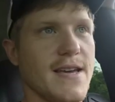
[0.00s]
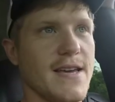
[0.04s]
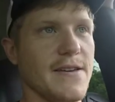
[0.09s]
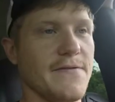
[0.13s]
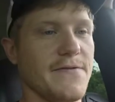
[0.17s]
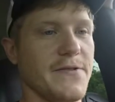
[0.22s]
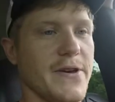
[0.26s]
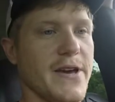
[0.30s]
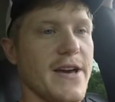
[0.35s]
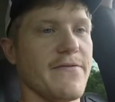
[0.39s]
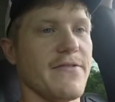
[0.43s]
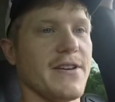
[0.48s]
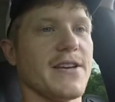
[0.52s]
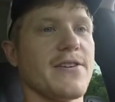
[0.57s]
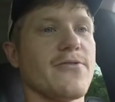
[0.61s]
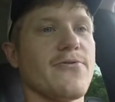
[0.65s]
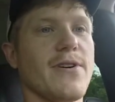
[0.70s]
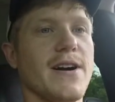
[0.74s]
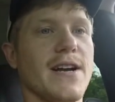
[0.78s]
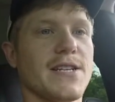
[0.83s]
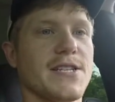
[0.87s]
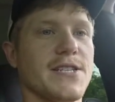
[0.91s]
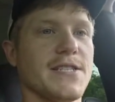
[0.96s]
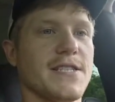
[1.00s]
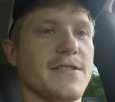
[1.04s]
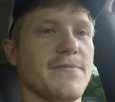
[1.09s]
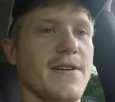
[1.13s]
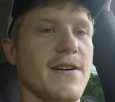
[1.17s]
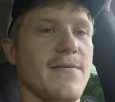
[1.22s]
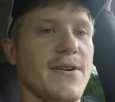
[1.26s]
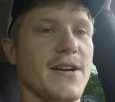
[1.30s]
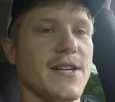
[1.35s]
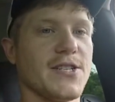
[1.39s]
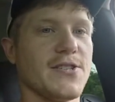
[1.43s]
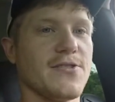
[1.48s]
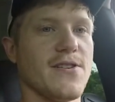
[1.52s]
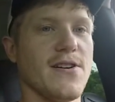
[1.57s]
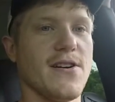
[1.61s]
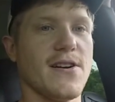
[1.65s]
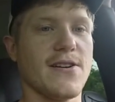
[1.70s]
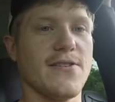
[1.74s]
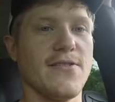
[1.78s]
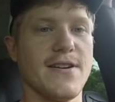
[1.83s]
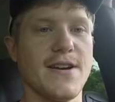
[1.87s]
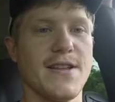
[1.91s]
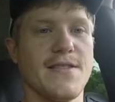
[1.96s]
If you have any questions about my
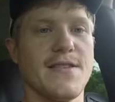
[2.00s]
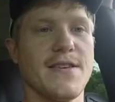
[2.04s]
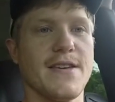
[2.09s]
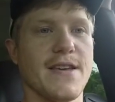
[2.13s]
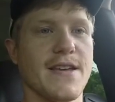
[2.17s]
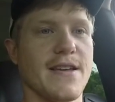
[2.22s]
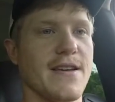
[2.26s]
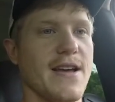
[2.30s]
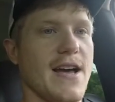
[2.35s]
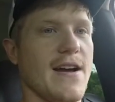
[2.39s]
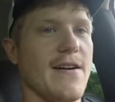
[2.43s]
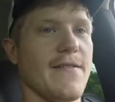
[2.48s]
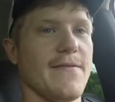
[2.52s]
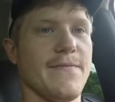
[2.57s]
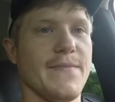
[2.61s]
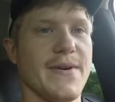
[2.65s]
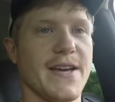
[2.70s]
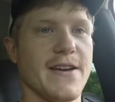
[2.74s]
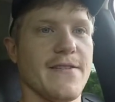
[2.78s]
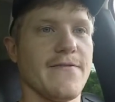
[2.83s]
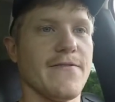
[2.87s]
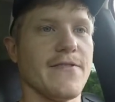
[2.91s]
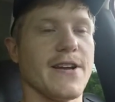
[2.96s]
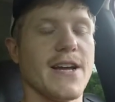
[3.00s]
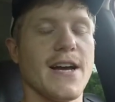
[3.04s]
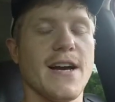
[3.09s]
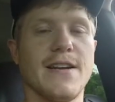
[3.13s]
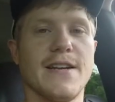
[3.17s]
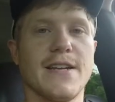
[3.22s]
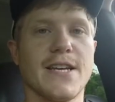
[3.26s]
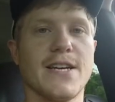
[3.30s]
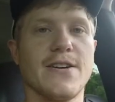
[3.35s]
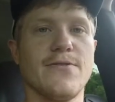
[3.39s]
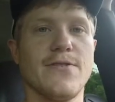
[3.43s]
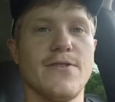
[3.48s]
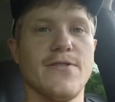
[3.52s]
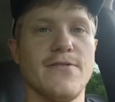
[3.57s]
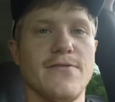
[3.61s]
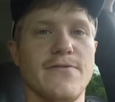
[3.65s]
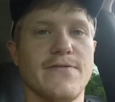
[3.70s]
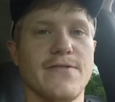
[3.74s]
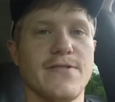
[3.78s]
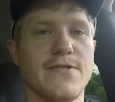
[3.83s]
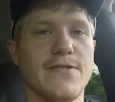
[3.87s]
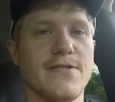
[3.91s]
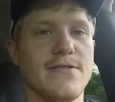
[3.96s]
truck or anything I may have forgotten to go
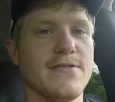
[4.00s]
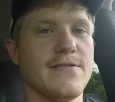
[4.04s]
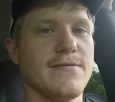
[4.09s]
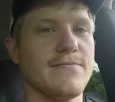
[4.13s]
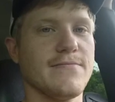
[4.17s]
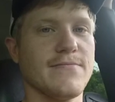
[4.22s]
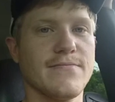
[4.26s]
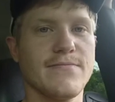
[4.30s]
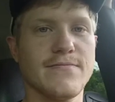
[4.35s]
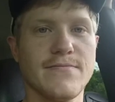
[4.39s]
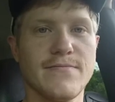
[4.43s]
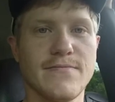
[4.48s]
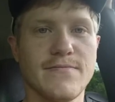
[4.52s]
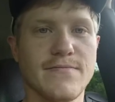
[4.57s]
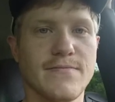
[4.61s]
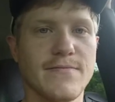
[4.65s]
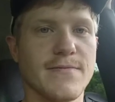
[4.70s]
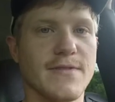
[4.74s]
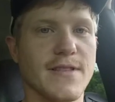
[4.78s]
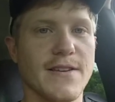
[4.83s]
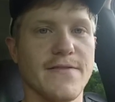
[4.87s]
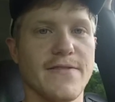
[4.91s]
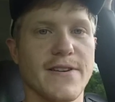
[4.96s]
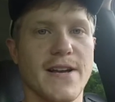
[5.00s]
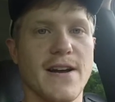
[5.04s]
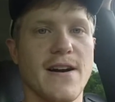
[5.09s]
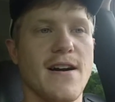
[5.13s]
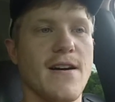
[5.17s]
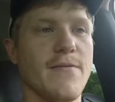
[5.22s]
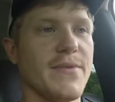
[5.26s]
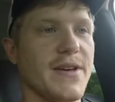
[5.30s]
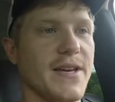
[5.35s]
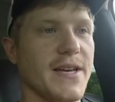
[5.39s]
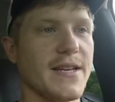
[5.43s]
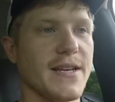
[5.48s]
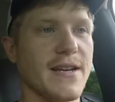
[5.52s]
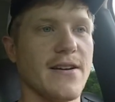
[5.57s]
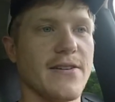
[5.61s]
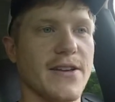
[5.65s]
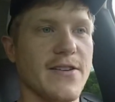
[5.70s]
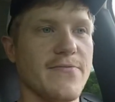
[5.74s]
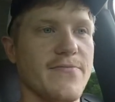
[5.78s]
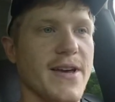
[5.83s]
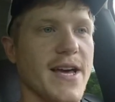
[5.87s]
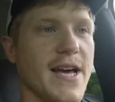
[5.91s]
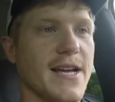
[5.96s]
over, leave a comment and I'll
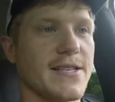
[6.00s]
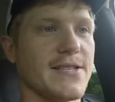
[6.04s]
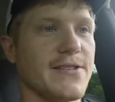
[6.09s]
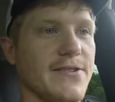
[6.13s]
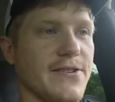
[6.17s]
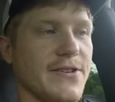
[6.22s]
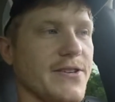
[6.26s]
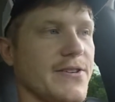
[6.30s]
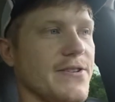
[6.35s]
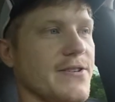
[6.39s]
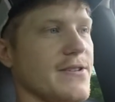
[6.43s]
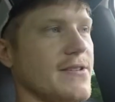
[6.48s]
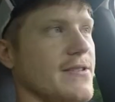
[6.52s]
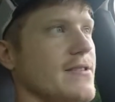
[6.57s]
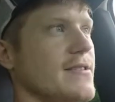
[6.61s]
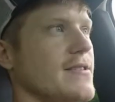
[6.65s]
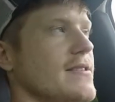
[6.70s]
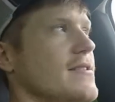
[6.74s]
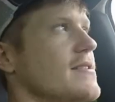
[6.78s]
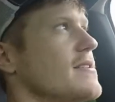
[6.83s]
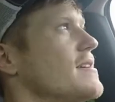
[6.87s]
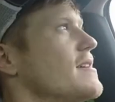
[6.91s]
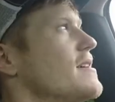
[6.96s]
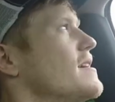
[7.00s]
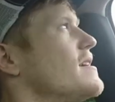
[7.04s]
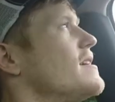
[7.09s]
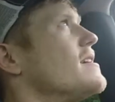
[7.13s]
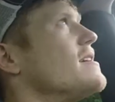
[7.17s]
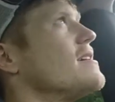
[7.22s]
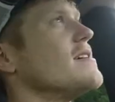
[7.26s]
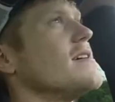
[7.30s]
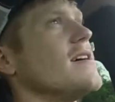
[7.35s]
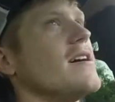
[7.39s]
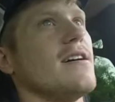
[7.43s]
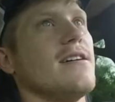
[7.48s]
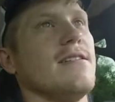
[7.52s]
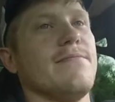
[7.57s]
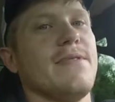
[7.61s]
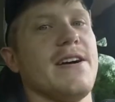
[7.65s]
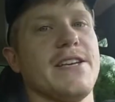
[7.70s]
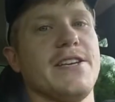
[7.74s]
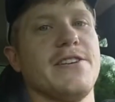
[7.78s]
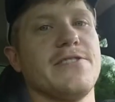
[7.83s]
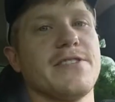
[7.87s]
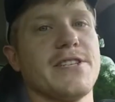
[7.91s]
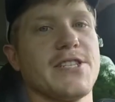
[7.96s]
get back to you. Um,
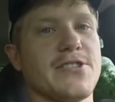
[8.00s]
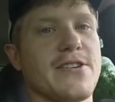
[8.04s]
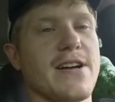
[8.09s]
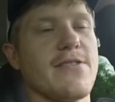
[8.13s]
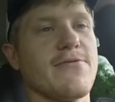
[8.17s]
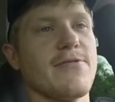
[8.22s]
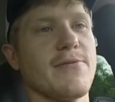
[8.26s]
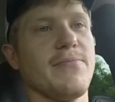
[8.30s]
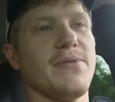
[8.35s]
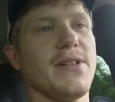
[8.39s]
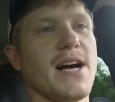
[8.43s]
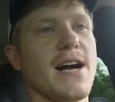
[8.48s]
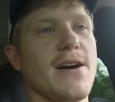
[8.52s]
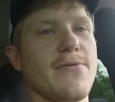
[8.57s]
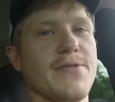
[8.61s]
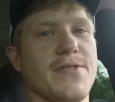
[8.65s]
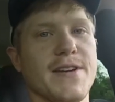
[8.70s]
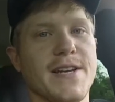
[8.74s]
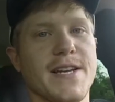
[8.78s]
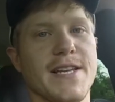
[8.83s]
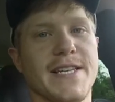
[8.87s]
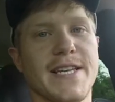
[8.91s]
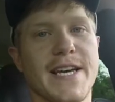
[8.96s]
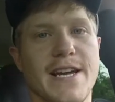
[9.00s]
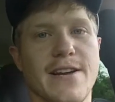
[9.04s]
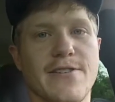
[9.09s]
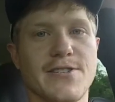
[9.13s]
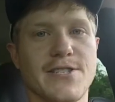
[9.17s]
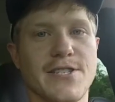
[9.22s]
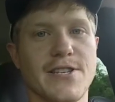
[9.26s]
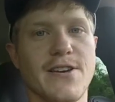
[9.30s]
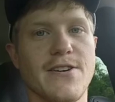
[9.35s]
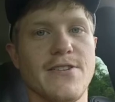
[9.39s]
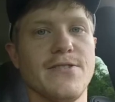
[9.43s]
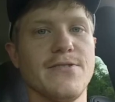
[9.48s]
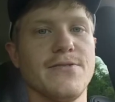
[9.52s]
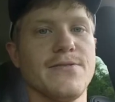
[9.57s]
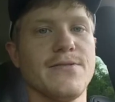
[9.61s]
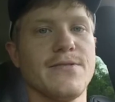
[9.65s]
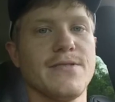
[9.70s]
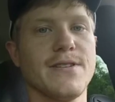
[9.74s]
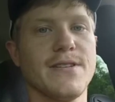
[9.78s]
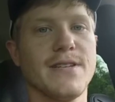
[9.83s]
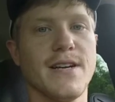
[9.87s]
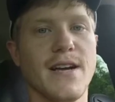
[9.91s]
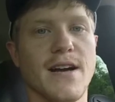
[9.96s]
I usually try to reply within a day or so.
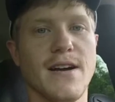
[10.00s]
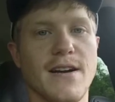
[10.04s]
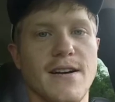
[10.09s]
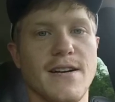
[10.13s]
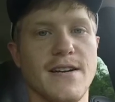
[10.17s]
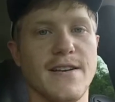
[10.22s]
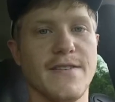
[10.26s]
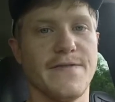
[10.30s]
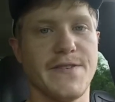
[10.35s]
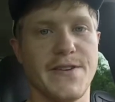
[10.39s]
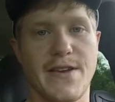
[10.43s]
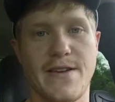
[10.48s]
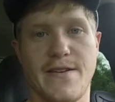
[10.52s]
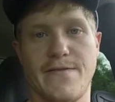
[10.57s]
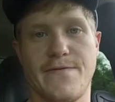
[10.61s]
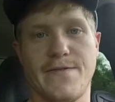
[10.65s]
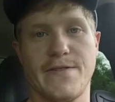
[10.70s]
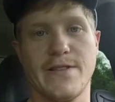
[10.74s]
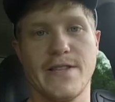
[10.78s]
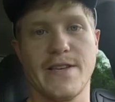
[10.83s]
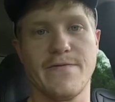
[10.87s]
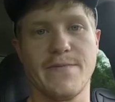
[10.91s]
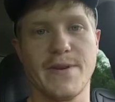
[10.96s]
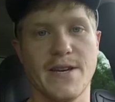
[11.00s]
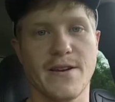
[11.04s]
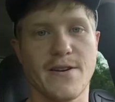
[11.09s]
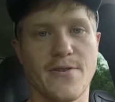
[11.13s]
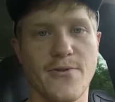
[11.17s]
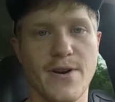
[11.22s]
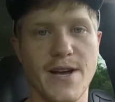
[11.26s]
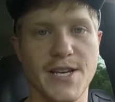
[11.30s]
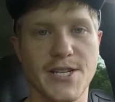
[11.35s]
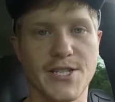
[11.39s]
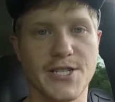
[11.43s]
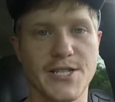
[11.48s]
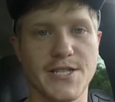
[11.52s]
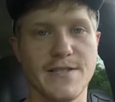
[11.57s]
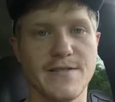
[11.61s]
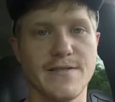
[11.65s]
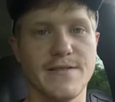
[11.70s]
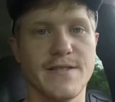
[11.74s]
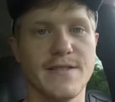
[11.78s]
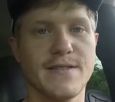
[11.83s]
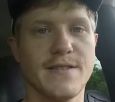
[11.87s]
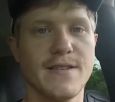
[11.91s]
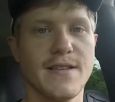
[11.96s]
Uh, if you if you leave me a
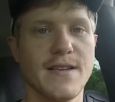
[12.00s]
question,